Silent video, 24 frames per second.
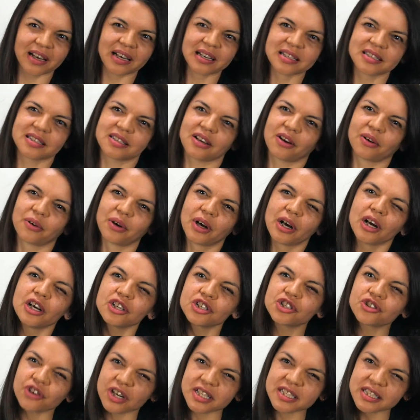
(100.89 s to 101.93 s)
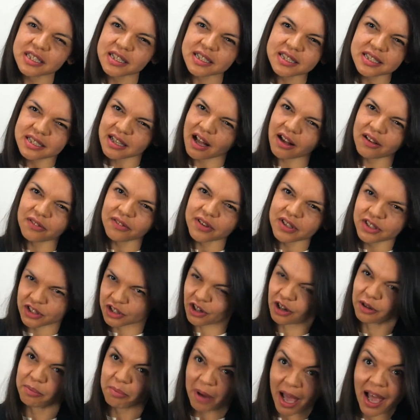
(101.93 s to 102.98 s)
So stress in itself is
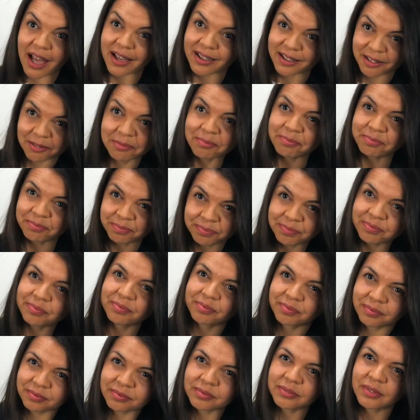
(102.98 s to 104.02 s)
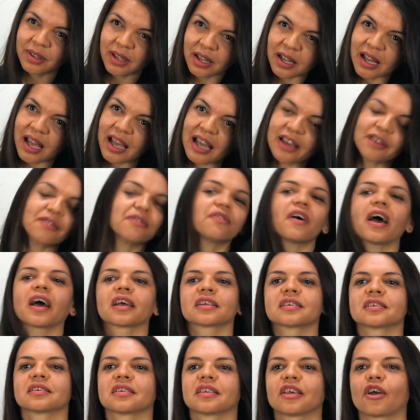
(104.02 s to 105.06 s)
not bad. In
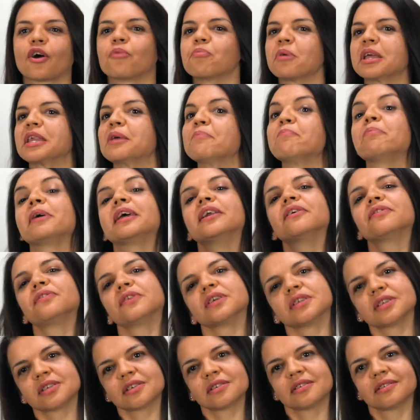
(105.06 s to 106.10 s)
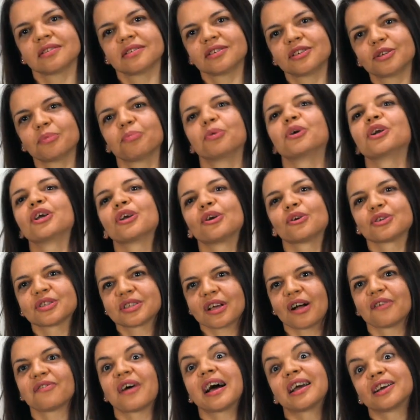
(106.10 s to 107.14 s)
fact, there are many benefits to putting
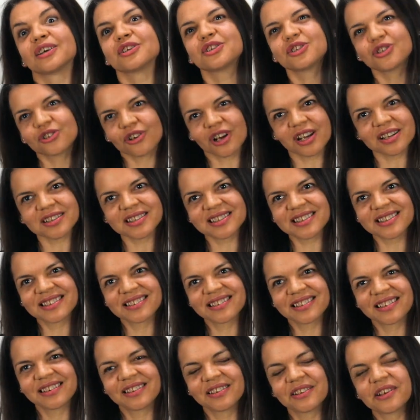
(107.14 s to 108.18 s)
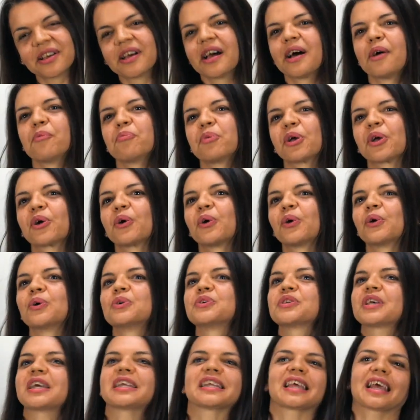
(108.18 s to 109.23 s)
yourself under stress
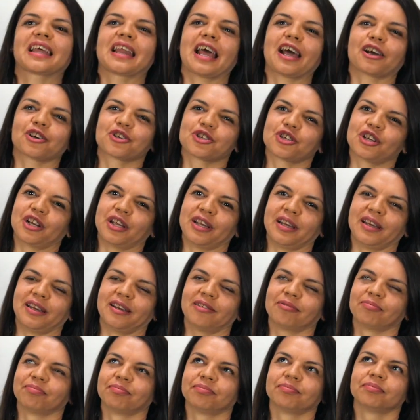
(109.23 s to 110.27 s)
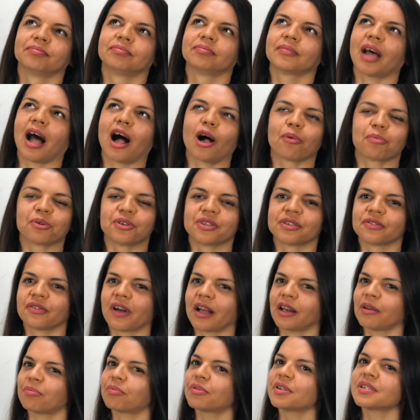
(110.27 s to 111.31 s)
because it can actually help you
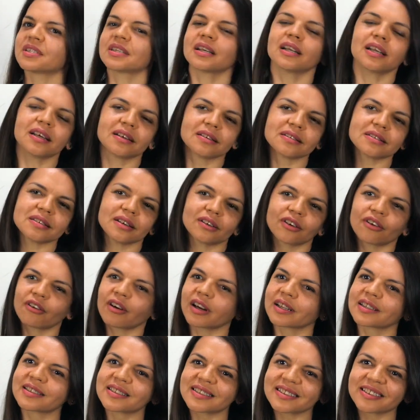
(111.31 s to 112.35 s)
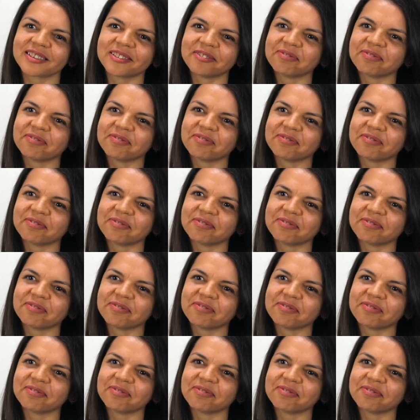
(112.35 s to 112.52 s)
develop resilience and grit